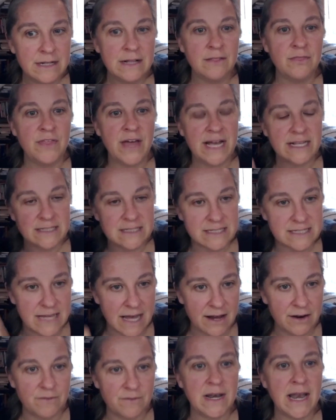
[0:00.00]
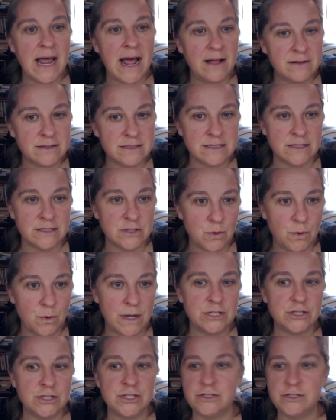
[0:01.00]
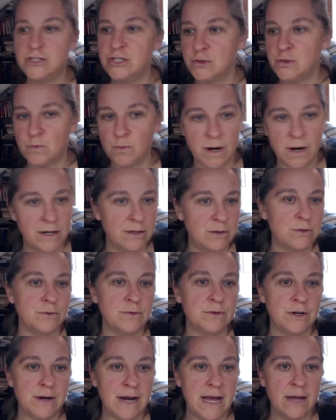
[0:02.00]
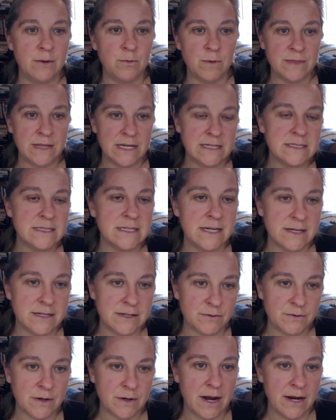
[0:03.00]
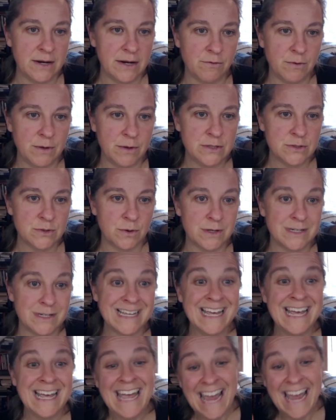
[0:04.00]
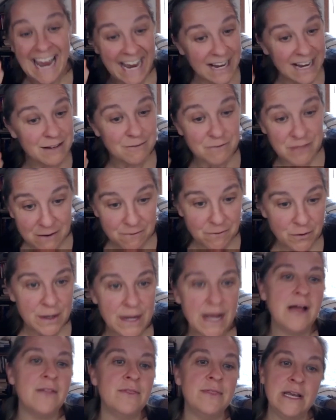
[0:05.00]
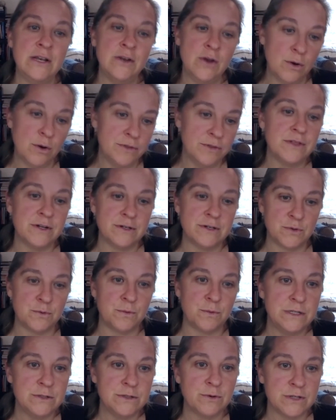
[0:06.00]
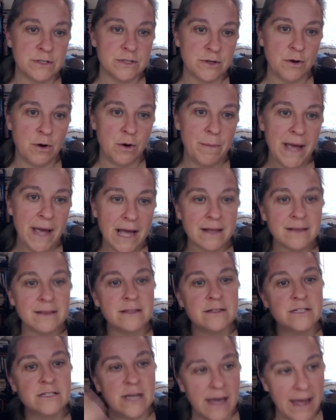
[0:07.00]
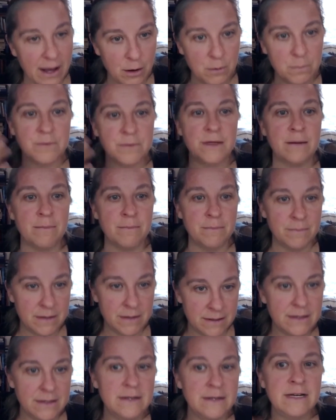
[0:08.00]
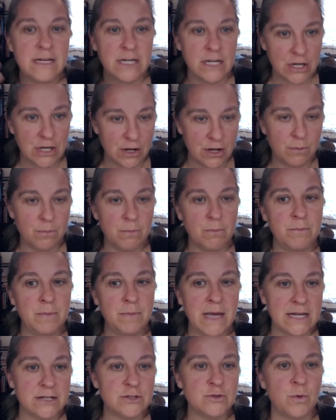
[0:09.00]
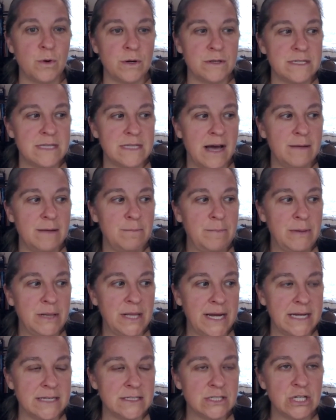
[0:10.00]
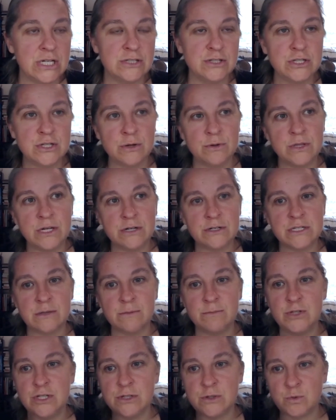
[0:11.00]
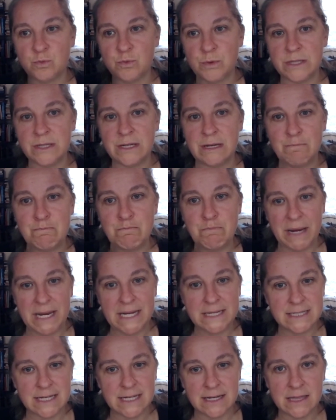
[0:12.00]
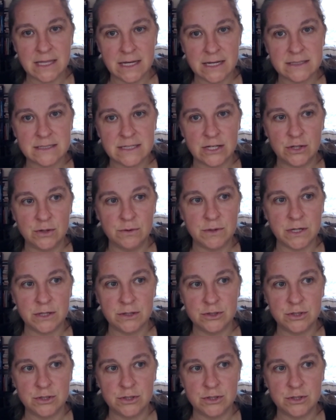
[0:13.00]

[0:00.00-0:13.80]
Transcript: that set of analysis questions just running through their head when they see a different kind of resource. And if they forgot, they know that there's a resource to go back to help them, get towards that place. And so there's some just really basic things that you can